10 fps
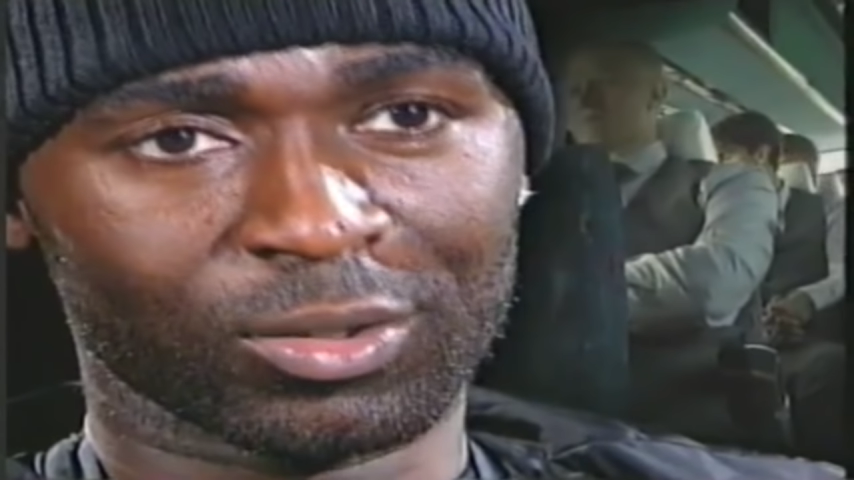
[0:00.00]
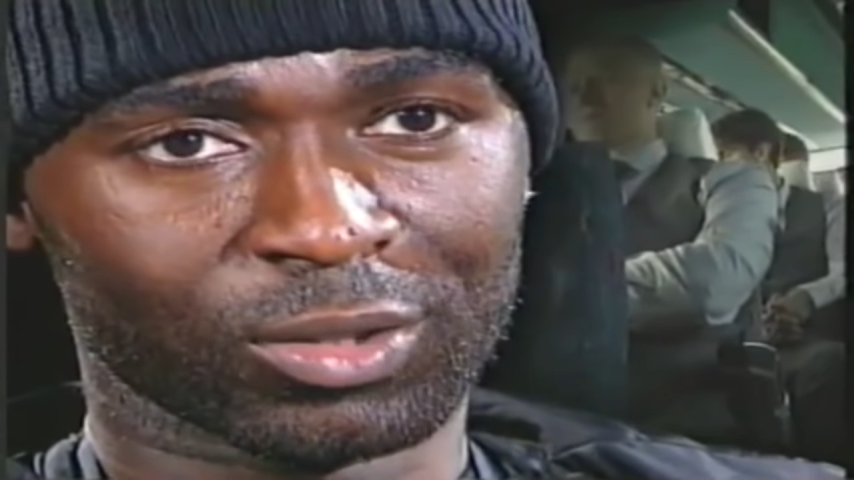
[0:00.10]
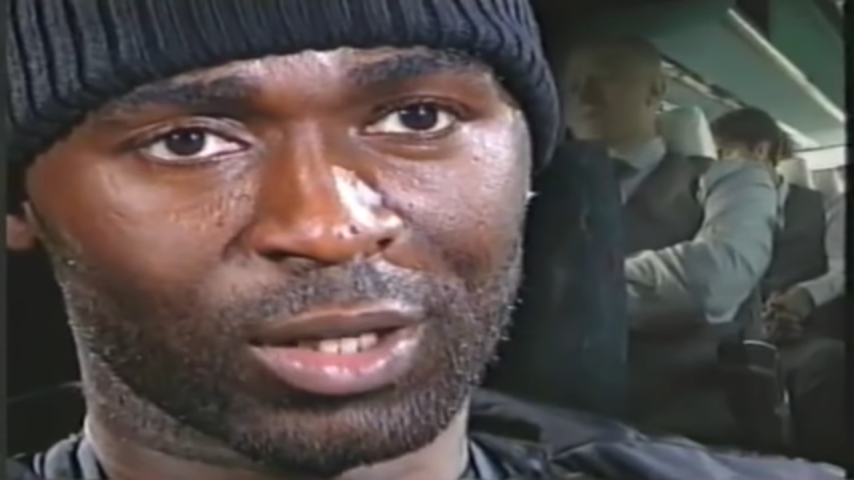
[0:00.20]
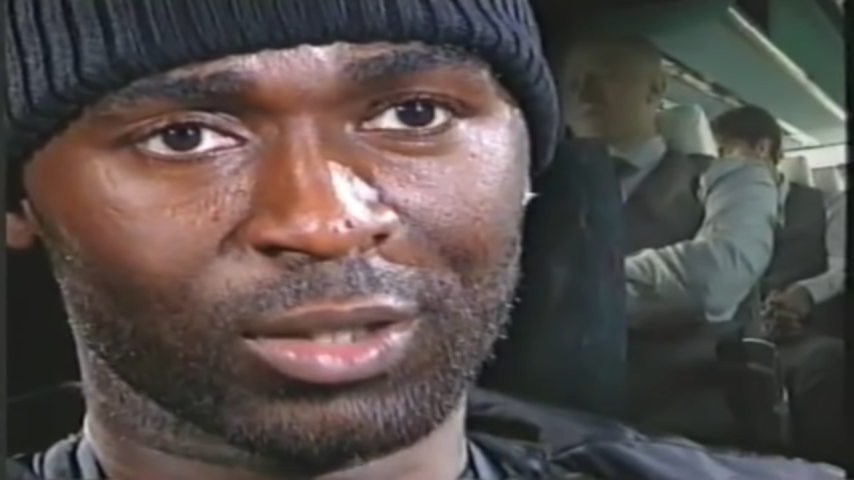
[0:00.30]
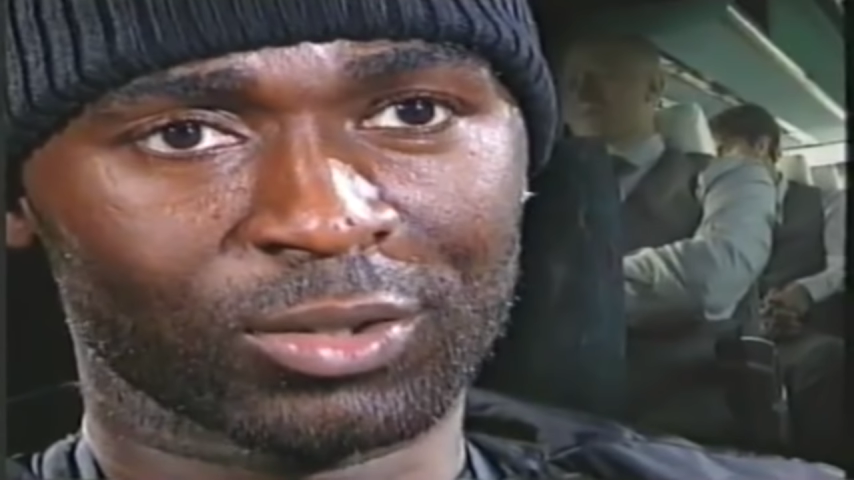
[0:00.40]
it
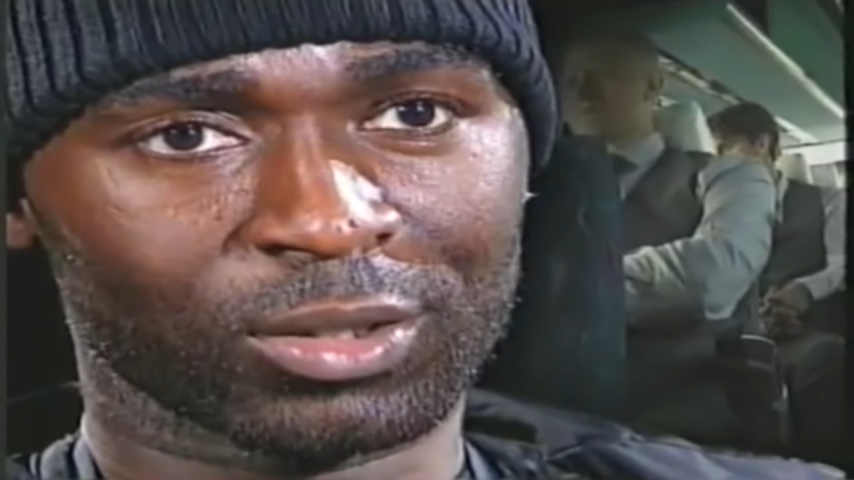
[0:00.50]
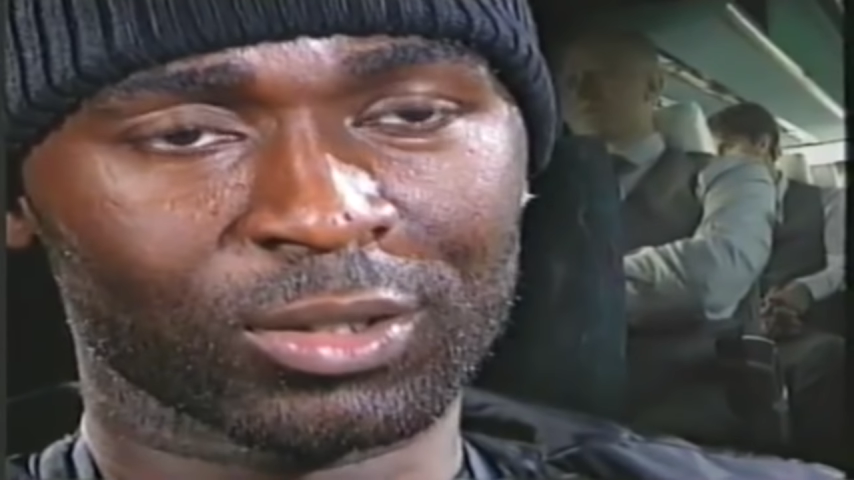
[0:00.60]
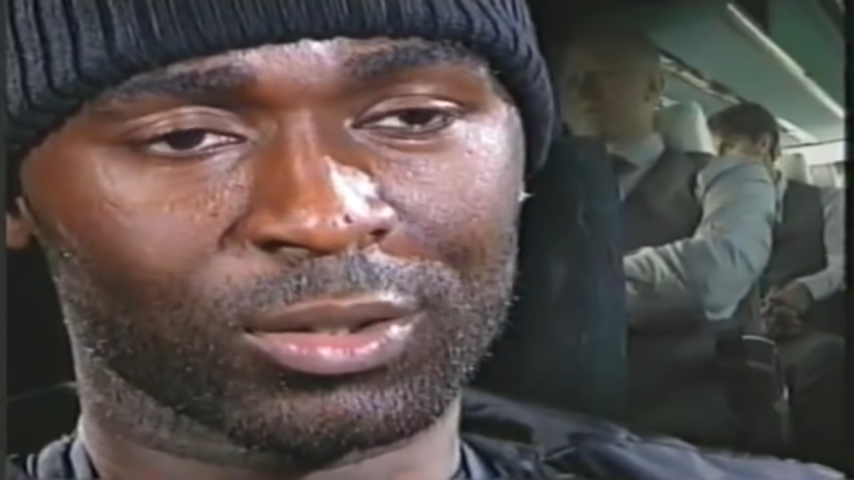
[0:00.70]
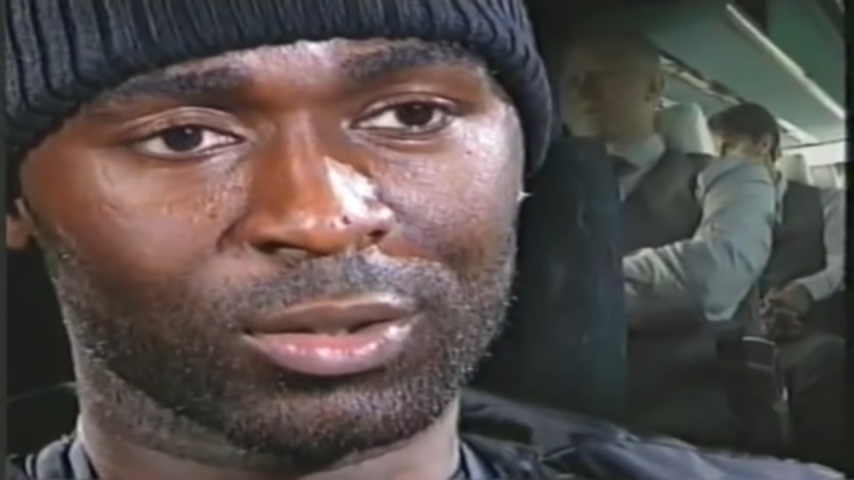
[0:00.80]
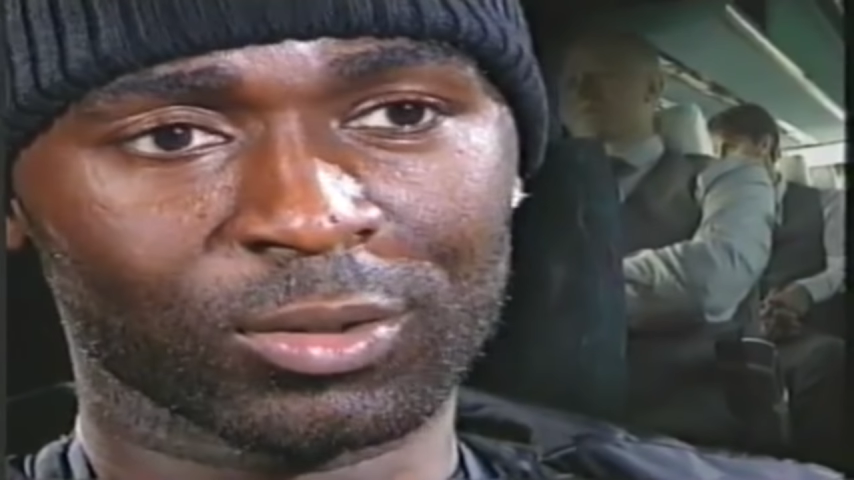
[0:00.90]
was like,
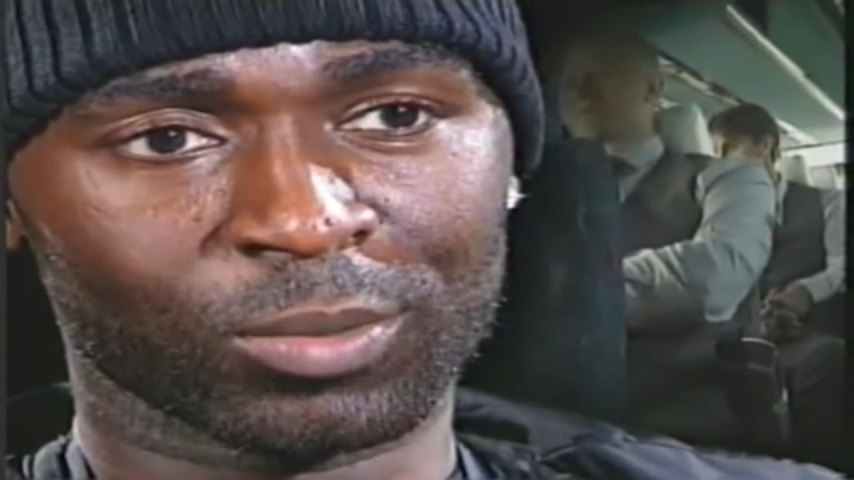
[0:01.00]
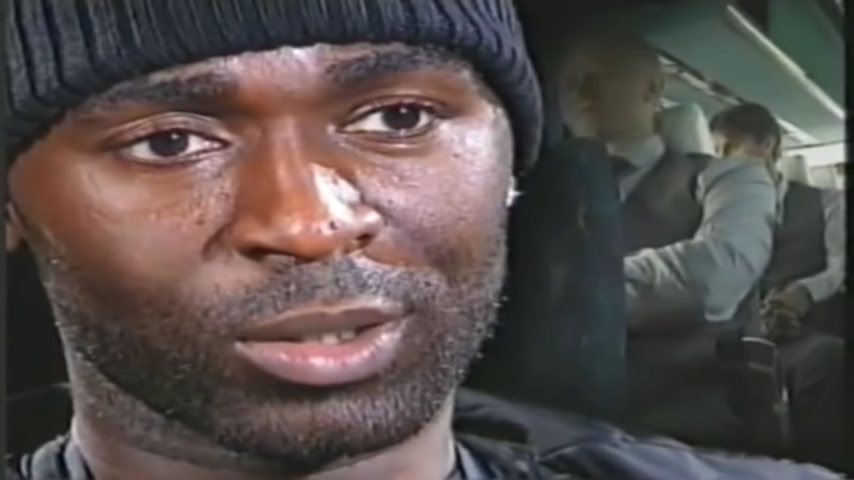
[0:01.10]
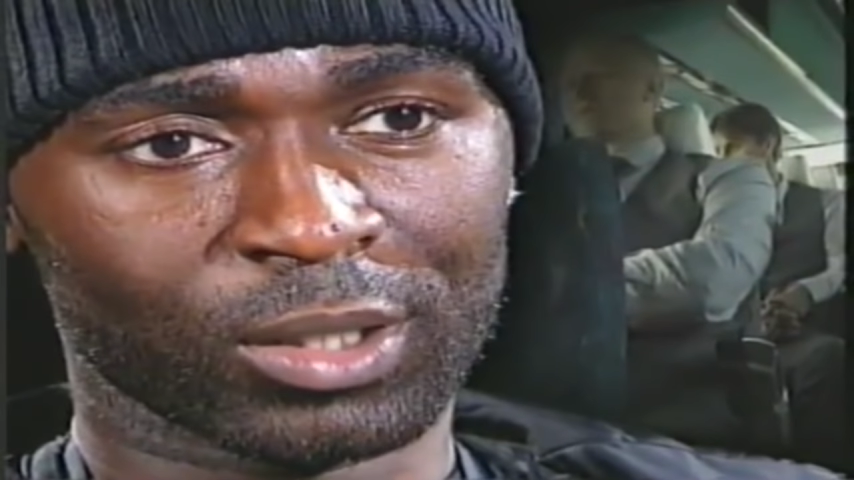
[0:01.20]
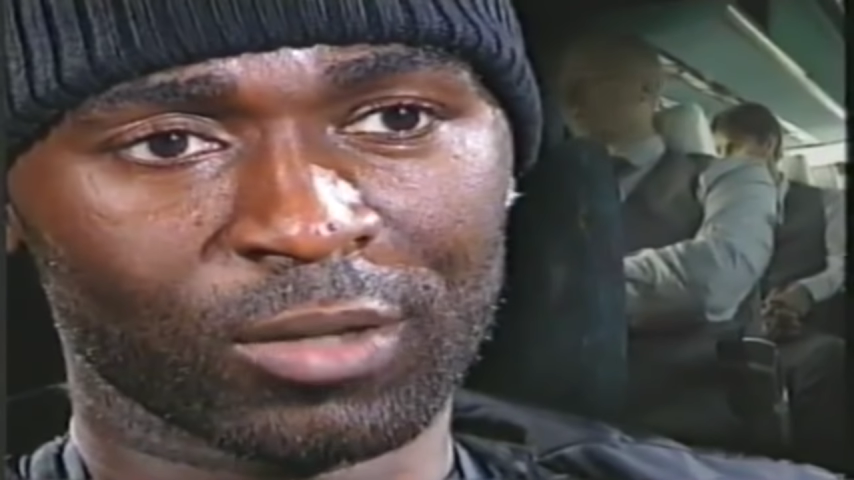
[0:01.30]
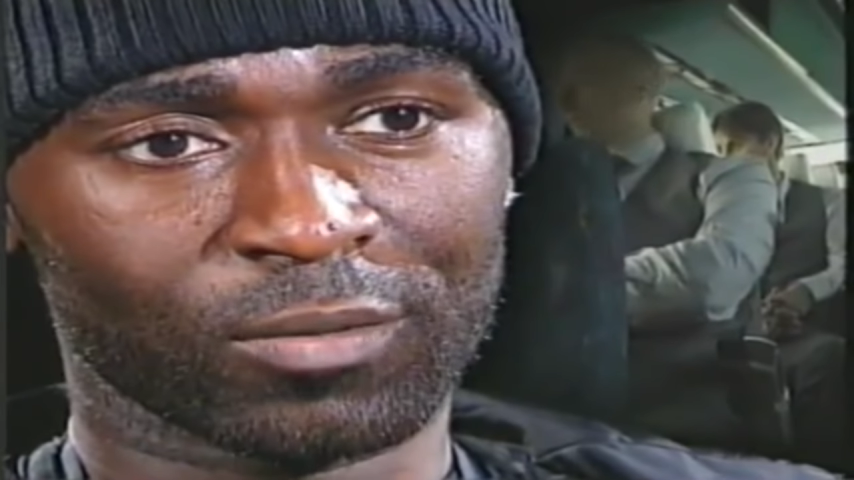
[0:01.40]
this is the
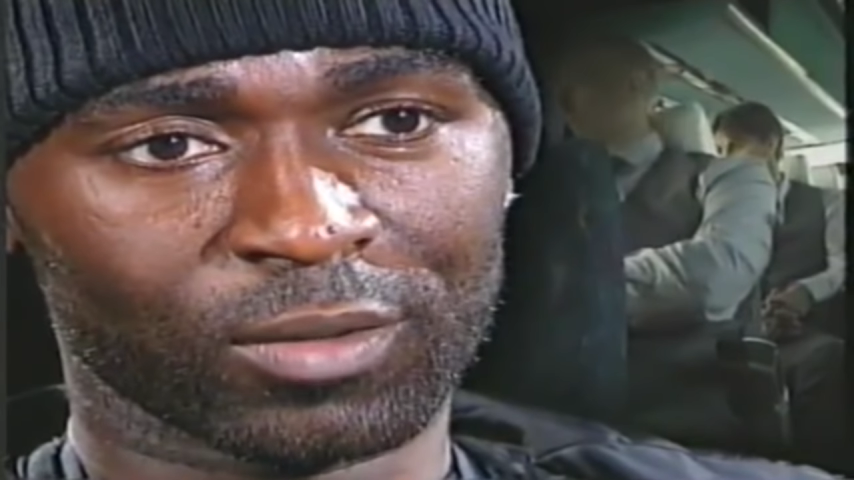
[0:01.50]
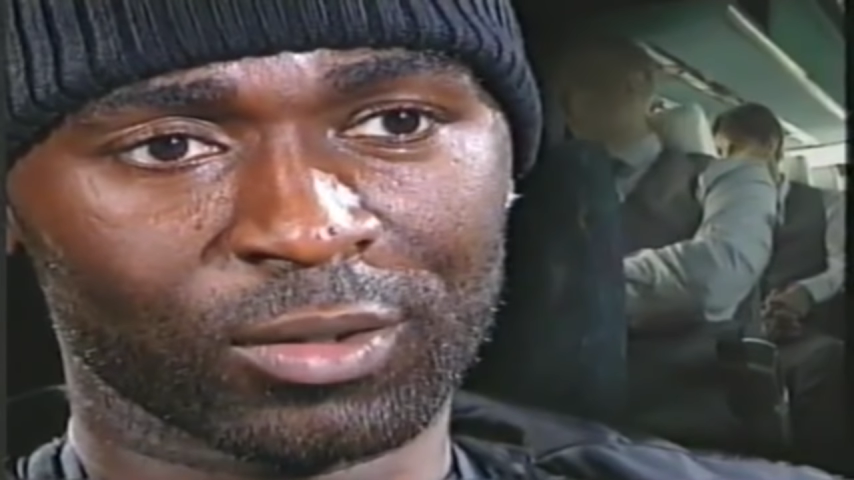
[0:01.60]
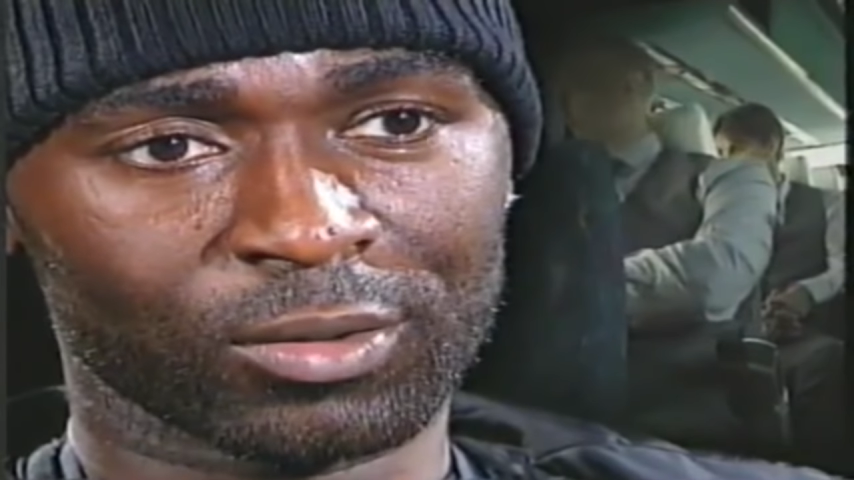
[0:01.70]
European Cup